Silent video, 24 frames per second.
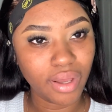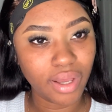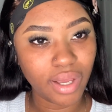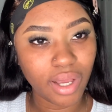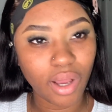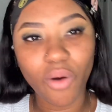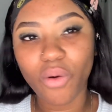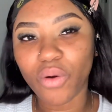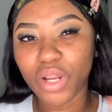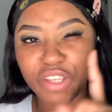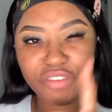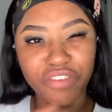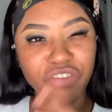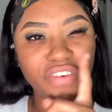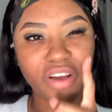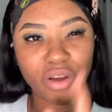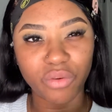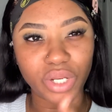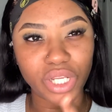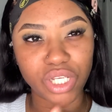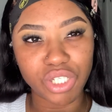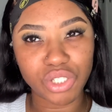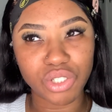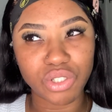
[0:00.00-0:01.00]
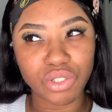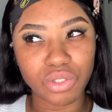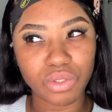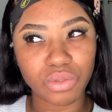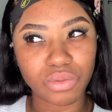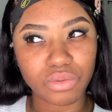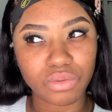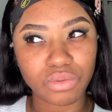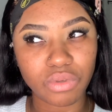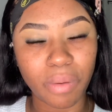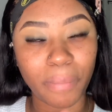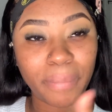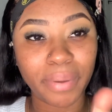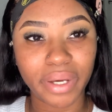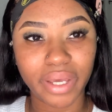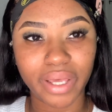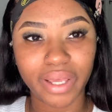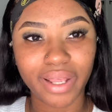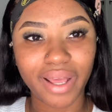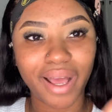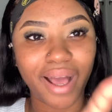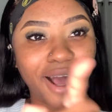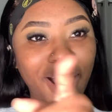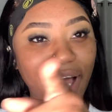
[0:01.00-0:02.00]
Only for foundation, so.
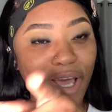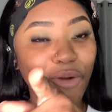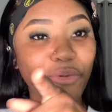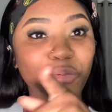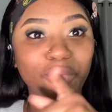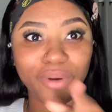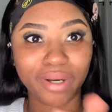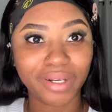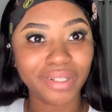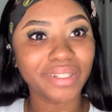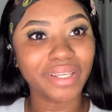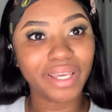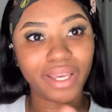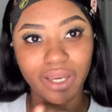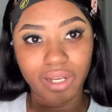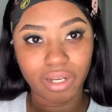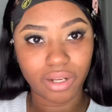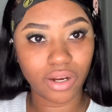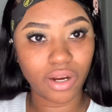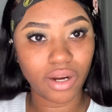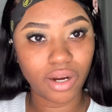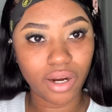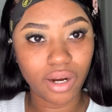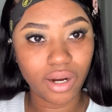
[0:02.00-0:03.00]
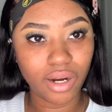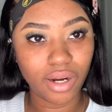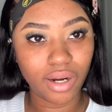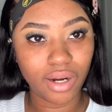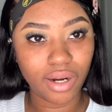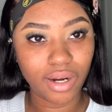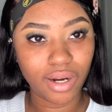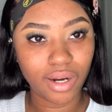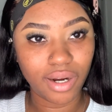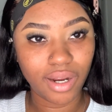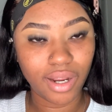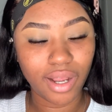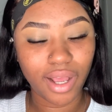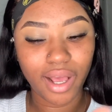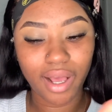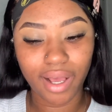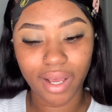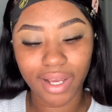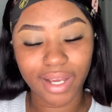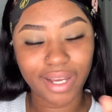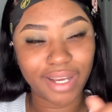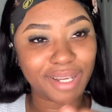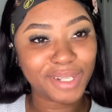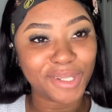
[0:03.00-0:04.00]
But I will get her.
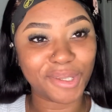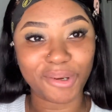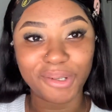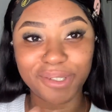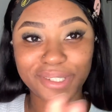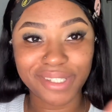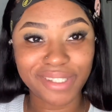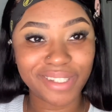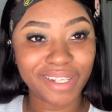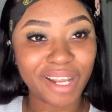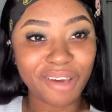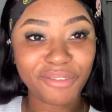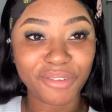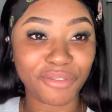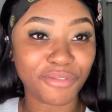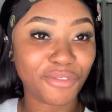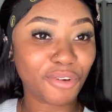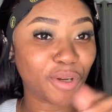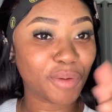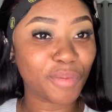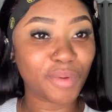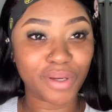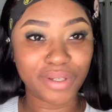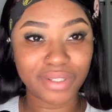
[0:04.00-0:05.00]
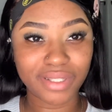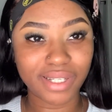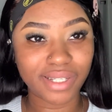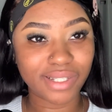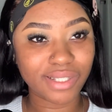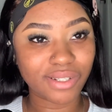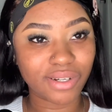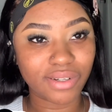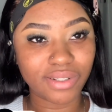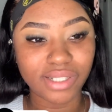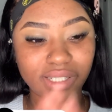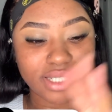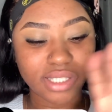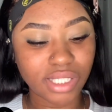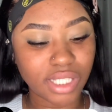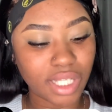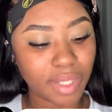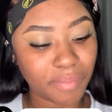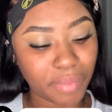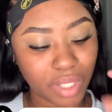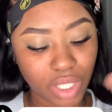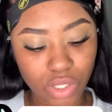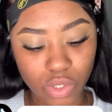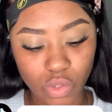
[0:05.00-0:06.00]
And you're just gonna have to follow me on TikTok to see
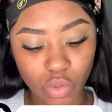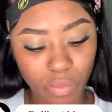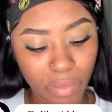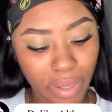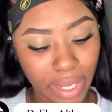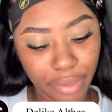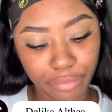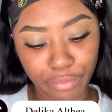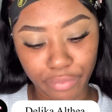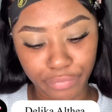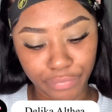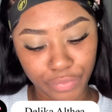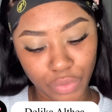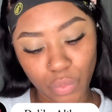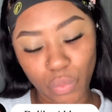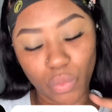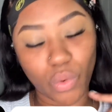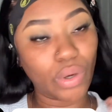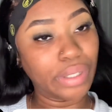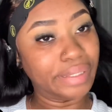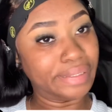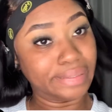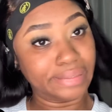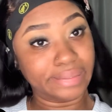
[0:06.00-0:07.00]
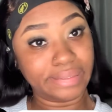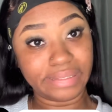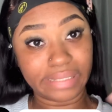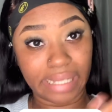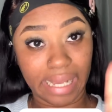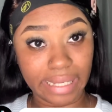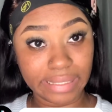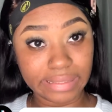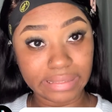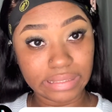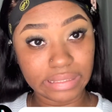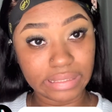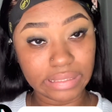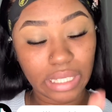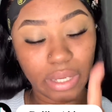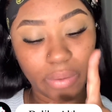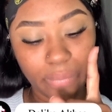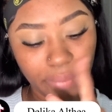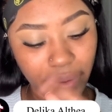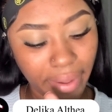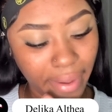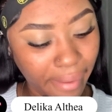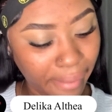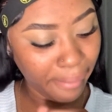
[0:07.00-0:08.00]
me do my review on that.
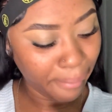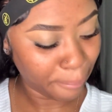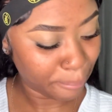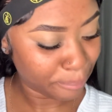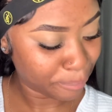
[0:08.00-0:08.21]
Okay.